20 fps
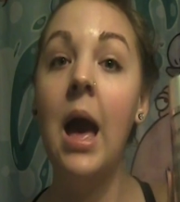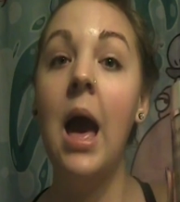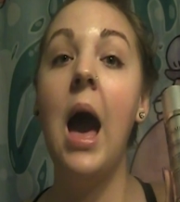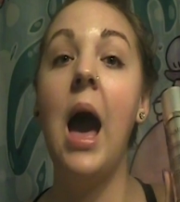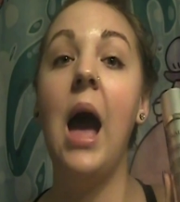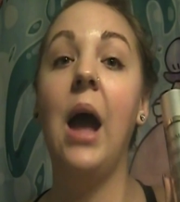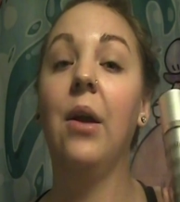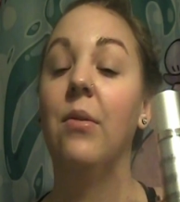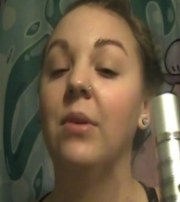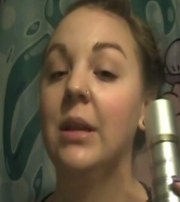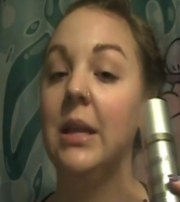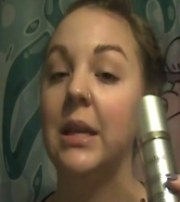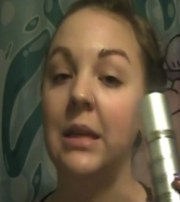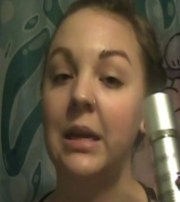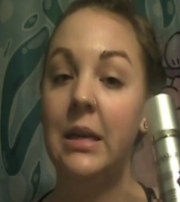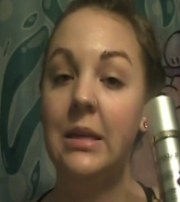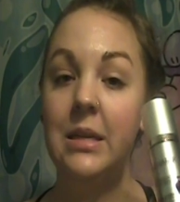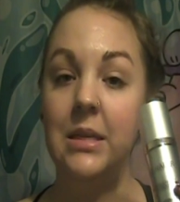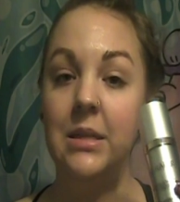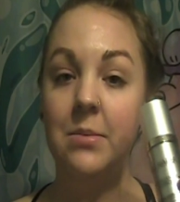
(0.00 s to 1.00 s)
I really
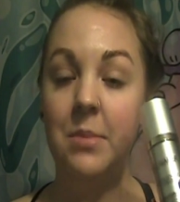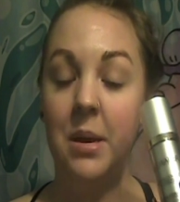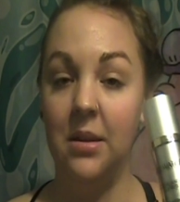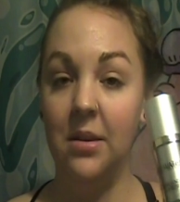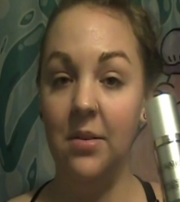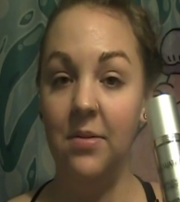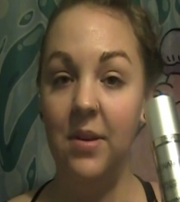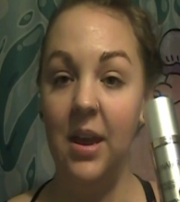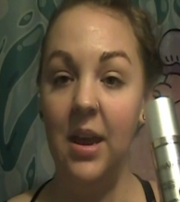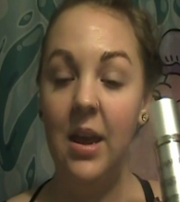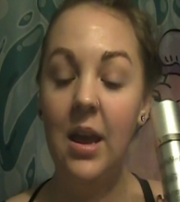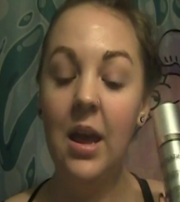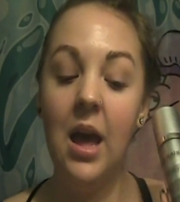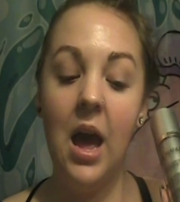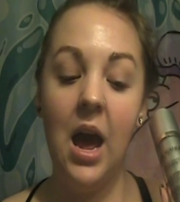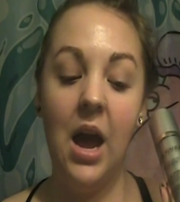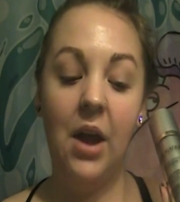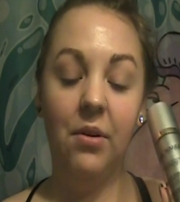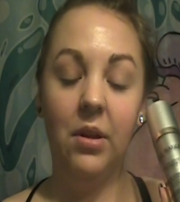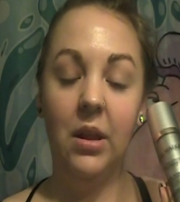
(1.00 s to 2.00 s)
like the smell of it,
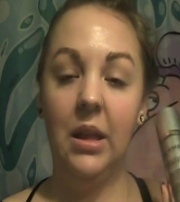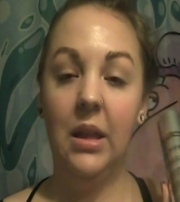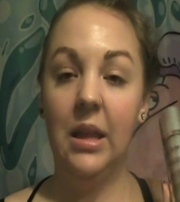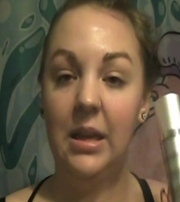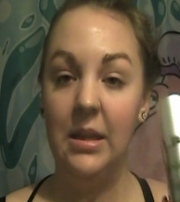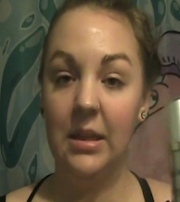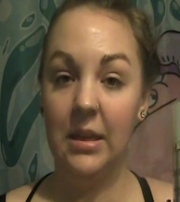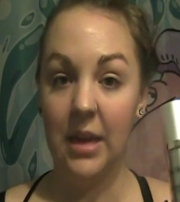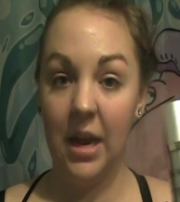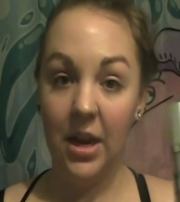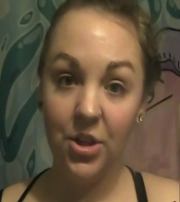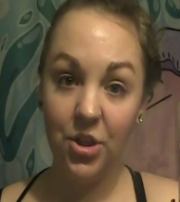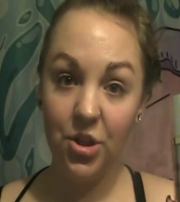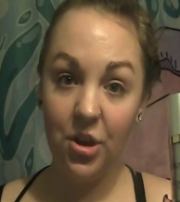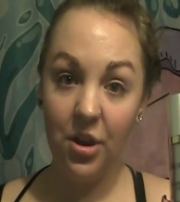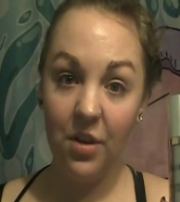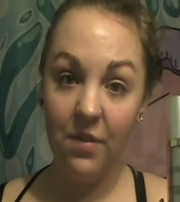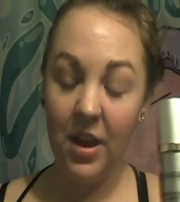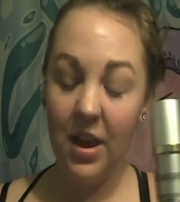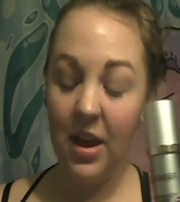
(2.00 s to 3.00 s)
I really like the
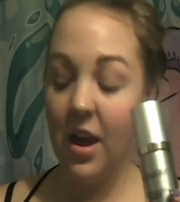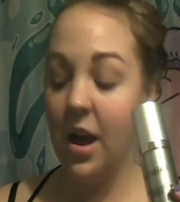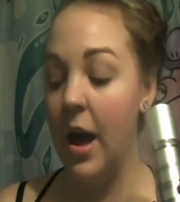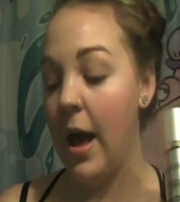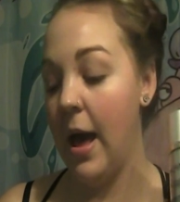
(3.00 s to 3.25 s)
texture of it,